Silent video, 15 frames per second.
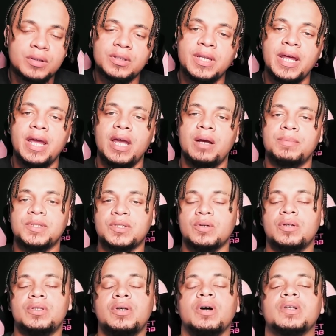Today, I'm just going
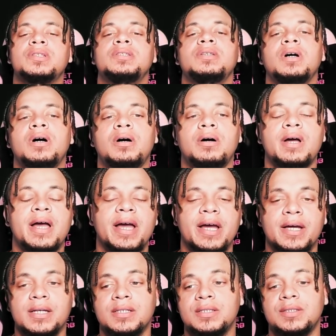to talk to y'all
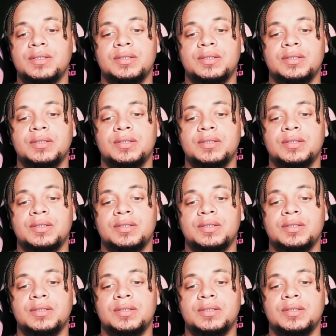as